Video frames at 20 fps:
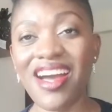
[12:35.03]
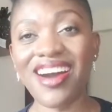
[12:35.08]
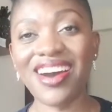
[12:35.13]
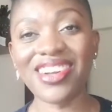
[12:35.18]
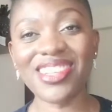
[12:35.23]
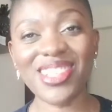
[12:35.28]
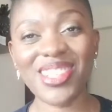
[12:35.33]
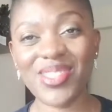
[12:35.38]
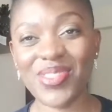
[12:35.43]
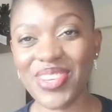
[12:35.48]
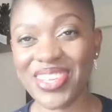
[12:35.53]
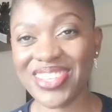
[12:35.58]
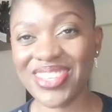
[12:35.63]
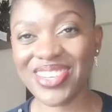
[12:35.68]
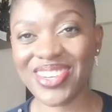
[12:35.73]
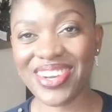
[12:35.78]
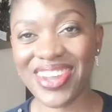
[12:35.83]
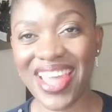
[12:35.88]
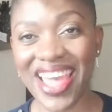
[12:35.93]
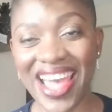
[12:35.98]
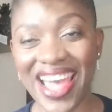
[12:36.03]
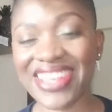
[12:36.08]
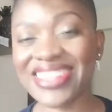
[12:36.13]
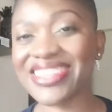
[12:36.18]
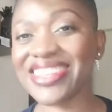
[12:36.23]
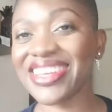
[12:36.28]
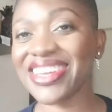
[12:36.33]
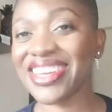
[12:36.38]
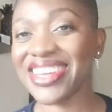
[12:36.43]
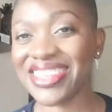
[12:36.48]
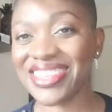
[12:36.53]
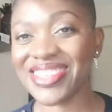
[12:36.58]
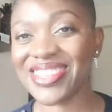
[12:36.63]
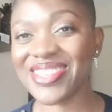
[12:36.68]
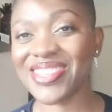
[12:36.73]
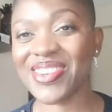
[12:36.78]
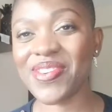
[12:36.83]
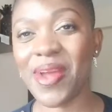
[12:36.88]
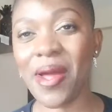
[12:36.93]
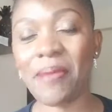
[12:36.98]
on Twitter and
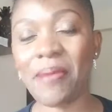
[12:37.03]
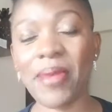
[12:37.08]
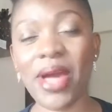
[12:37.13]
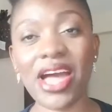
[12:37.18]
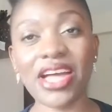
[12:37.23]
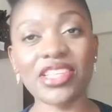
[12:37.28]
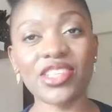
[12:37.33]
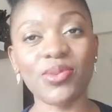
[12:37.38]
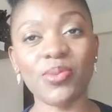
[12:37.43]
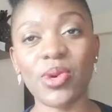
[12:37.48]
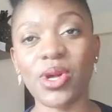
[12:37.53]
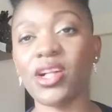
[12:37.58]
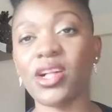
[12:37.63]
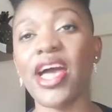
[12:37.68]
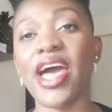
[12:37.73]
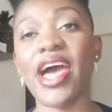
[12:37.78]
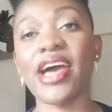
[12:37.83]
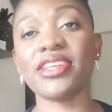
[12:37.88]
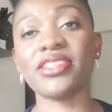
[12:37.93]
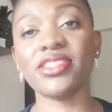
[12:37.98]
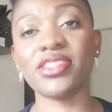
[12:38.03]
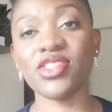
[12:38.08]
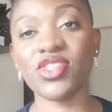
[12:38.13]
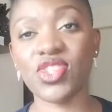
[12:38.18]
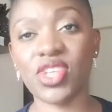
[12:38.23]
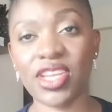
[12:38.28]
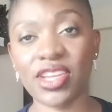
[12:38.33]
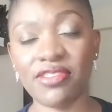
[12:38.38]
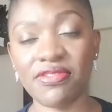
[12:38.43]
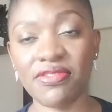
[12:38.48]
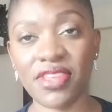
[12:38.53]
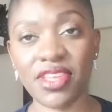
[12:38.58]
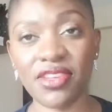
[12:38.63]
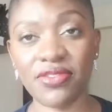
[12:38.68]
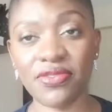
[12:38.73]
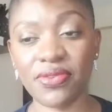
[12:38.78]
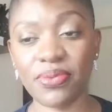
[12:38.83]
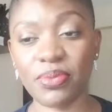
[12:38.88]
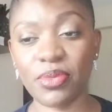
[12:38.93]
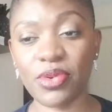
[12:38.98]
Instagram, as well as
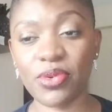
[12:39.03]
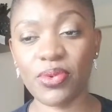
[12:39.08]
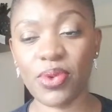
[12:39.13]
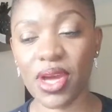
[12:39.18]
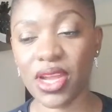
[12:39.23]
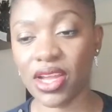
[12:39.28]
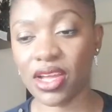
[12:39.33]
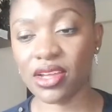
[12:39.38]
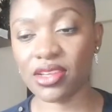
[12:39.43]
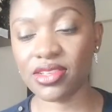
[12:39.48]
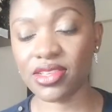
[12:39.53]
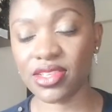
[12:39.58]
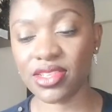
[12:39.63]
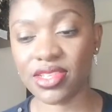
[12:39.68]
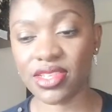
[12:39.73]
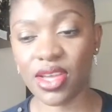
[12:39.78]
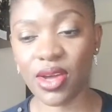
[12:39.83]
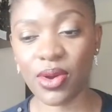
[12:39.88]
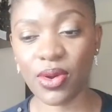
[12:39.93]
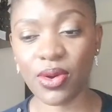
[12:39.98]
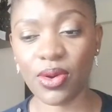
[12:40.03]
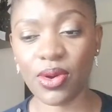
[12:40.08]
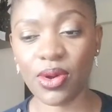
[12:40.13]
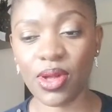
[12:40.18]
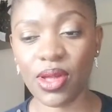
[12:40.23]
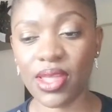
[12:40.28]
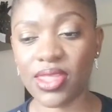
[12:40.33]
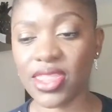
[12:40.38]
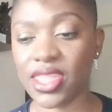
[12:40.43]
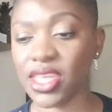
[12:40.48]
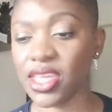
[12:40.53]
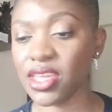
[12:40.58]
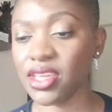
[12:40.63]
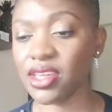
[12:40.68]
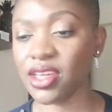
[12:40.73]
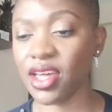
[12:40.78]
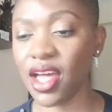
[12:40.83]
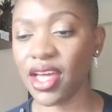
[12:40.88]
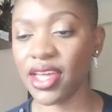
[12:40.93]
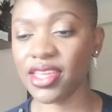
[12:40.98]
Genevieve Moana. So I
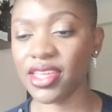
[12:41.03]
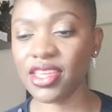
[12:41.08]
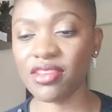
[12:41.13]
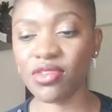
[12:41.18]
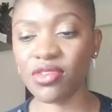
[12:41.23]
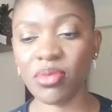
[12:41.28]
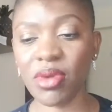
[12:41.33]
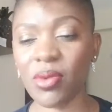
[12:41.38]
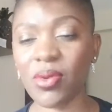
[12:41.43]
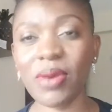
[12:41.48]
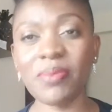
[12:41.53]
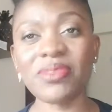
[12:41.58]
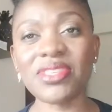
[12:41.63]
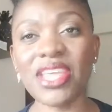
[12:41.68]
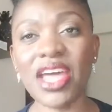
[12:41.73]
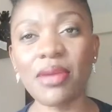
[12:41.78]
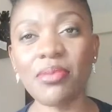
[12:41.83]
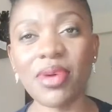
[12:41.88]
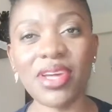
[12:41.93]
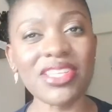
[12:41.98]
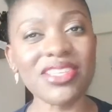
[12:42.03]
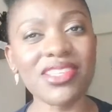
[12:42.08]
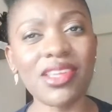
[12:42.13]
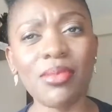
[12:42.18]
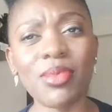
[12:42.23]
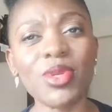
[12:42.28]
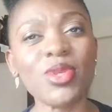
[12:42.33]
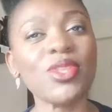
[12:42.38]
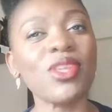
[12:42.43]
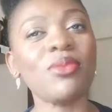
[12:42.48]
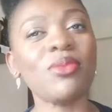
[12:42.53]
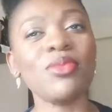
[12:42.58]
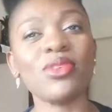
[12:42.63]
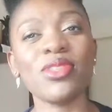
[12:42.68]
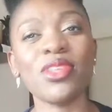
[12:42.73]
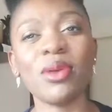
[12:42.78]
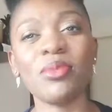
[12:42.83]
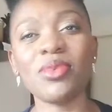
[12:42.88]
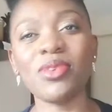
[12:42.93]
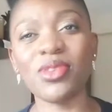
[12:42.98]
think I gave you my website, but it's
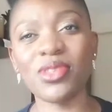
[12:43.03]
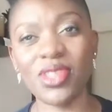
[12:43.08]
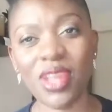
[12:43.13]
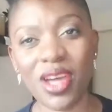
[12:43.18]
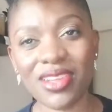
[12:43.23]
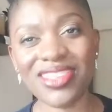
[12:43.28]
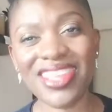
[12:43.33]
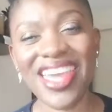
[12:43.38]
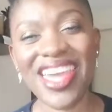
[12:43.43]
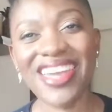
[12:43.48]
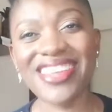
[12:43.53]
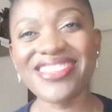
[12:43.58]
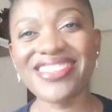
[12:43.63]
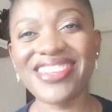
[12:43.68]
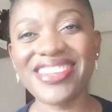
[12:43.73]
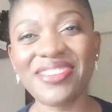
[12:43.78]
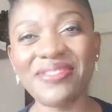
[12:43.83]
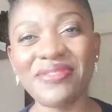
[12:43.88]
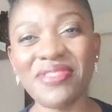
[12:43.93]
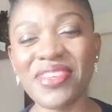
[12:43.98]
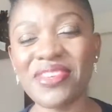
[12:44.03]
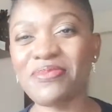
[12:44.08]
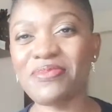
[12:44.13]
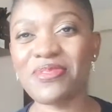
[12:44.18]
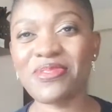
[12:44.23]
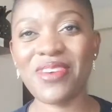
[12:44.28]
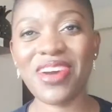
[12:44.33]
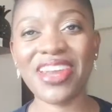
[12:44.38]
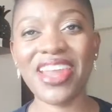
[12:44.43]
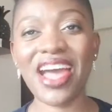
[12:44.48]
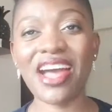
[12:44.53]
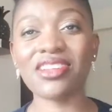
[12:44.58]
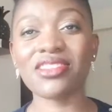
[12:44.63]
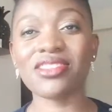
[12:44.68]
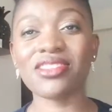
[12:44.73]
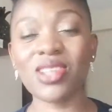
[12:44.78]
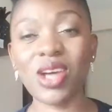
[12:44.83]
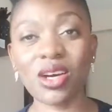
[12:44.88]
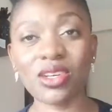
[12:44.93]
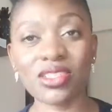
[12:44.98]

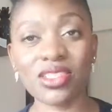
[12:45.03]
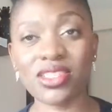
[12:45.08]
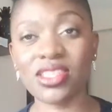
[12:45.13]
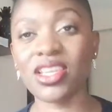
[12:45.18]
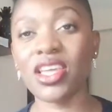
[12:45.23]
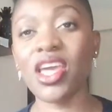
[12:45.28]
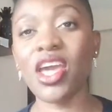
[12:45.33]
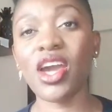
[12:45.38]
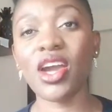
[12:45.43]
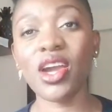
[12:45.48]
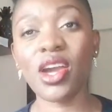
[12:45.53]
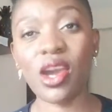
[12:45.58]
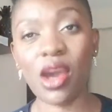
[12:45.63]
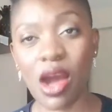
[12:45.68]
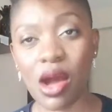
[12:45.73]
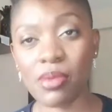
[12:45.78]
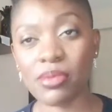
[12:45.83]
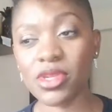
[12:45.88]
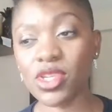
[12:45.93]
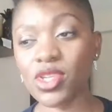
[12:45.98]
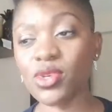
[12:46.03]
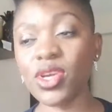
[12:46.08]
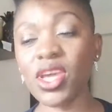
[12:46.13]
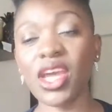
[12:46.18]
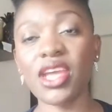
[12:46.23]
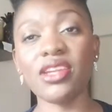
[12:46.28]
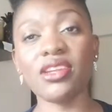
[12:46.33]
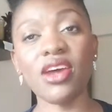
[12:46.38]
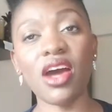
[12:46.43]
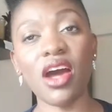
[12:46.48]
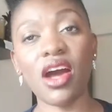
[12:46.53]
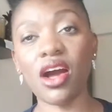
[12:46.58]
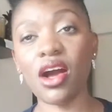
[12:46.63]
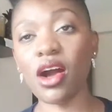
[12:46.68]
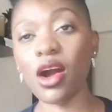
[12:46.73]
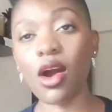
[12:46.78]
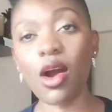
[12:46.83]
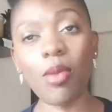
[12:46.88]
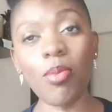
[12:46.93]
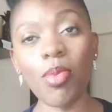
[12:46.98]
www.genevievemoana.com. You can
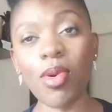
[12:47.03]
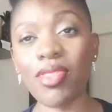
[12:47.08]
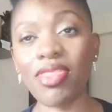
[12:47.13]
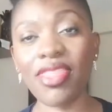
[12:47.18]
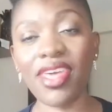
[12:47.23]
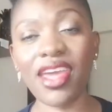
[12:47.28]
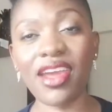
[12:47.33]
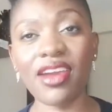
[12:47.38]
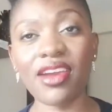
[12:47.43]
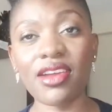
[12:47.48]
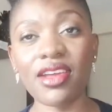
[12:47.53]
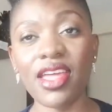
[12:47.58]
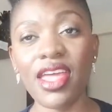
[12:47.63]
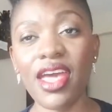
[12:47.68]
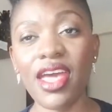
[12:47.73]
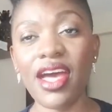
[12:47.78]
hop on there.